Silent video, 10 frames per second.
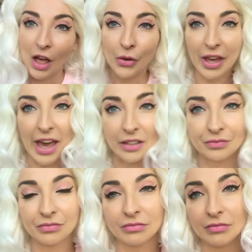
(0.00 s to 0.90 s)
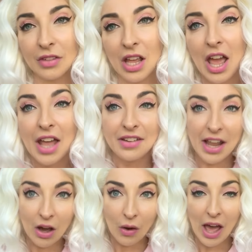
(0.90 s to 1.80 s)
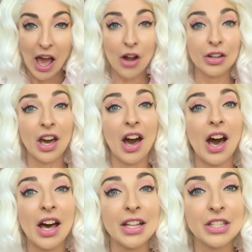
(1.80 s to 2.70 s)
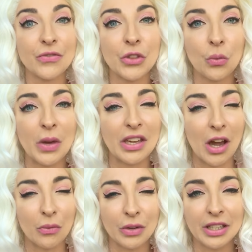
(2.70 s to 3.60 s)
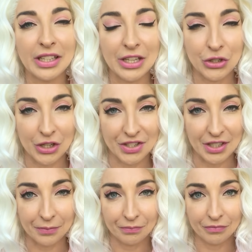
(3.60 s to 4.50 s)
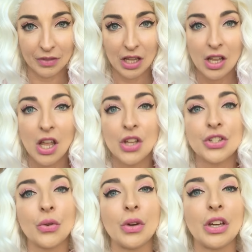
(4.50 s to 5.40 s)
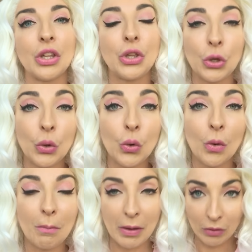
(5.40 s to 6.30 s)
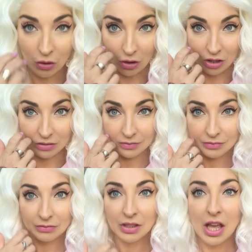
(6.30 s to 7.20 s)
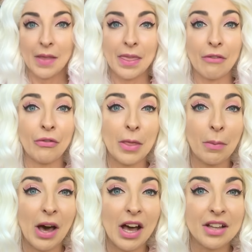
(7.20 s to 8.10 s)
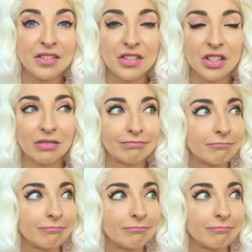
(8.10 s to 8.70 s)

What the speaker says: Okay, now our cards for the week are really interesting. So you may recall that for the past